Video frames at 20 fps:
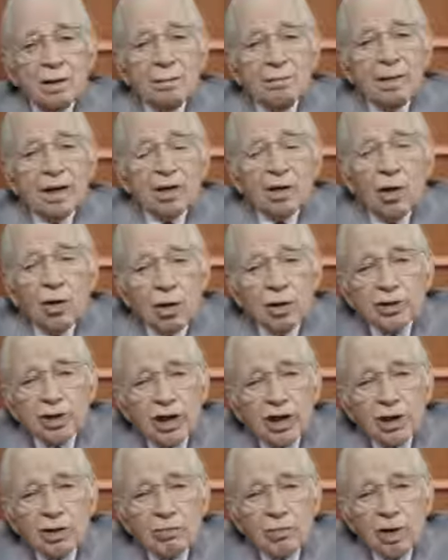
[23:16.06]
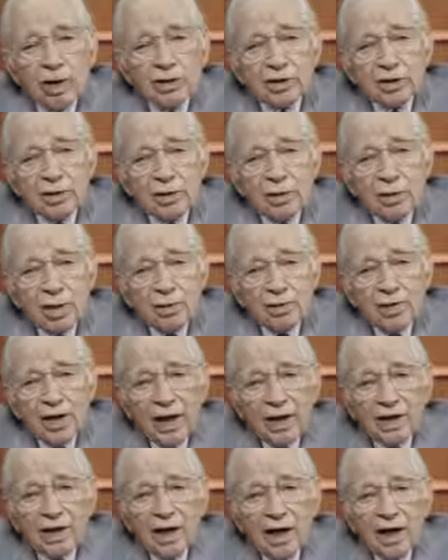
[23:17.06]
because he had rested on
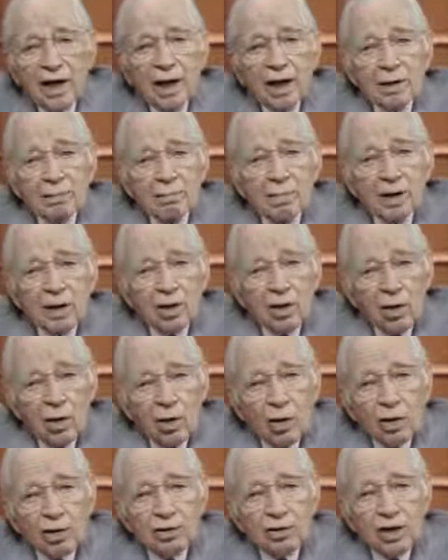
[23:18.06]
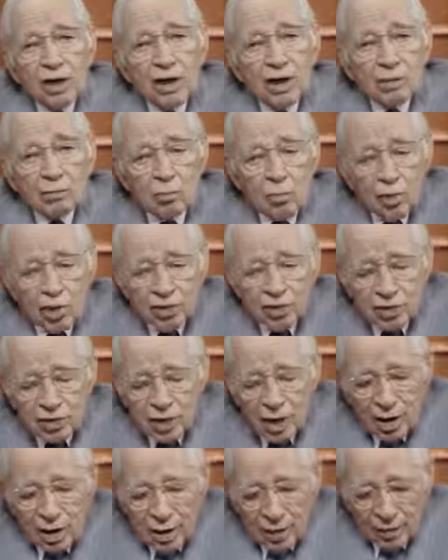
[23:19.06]
that day and because it
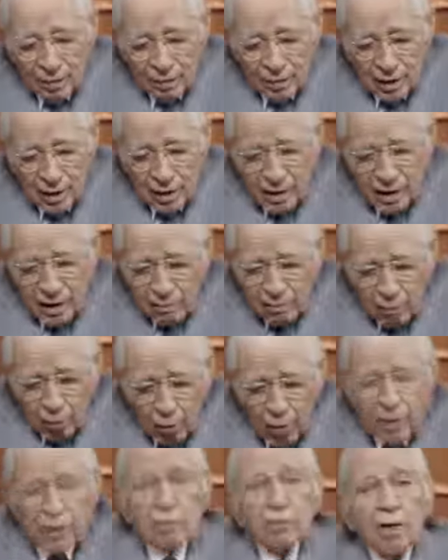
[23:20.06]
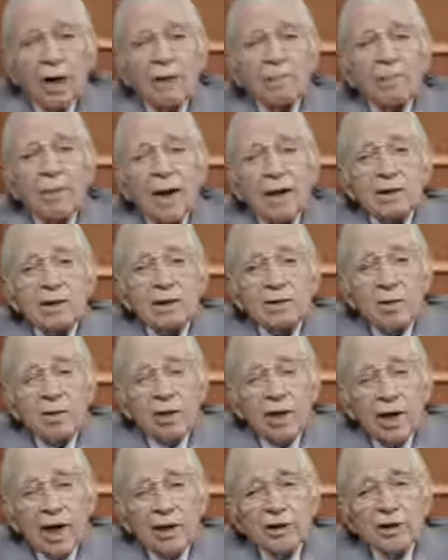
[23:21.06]
was it pointed right back to
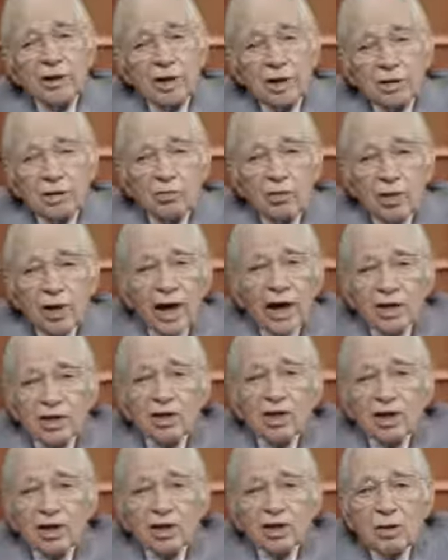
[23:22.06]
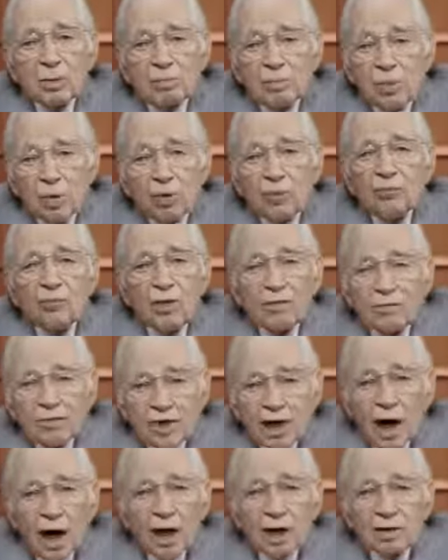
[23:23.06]
creation, and creation is the proof of
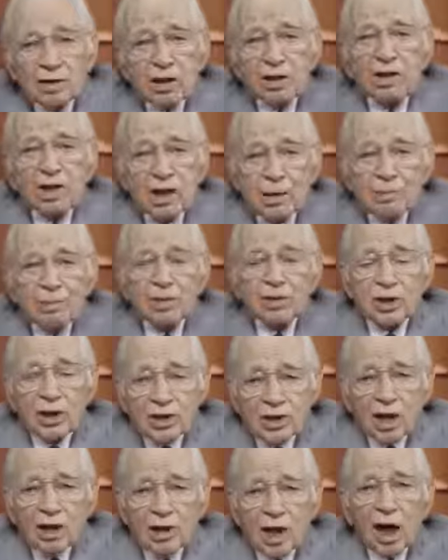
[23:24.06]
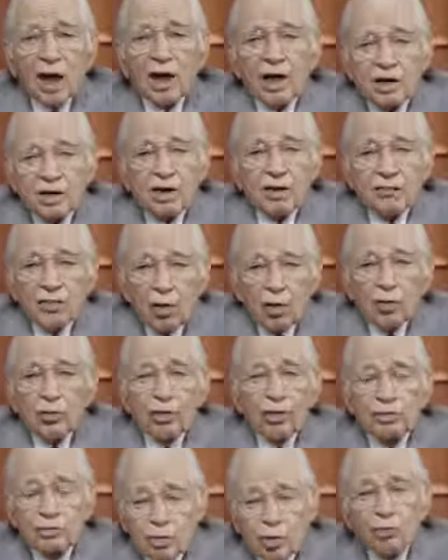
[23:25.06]
God to keep us in the knowledge of who
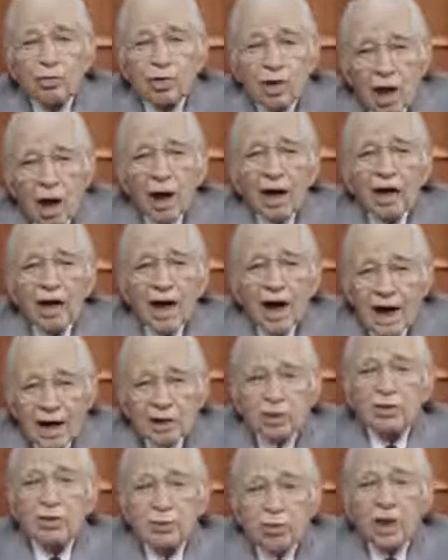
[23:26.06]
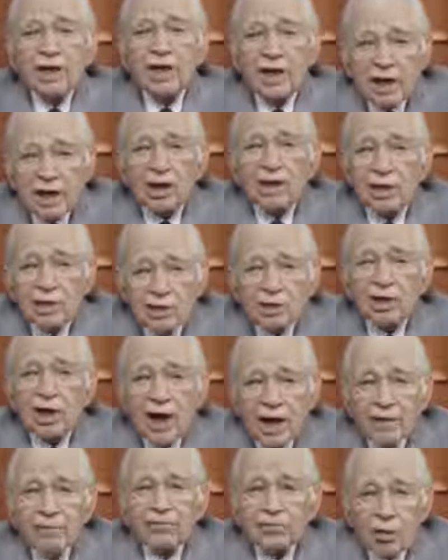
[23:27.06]
the true God actually is,
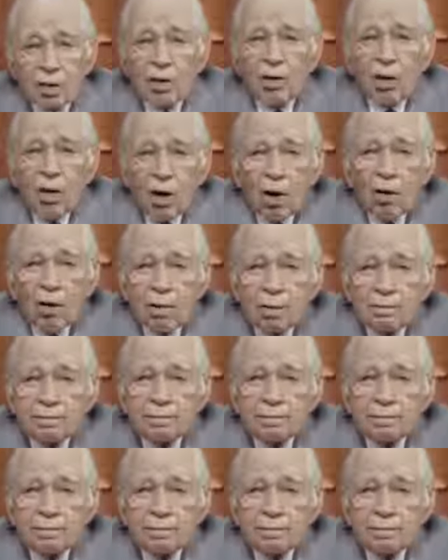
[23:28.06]
after all.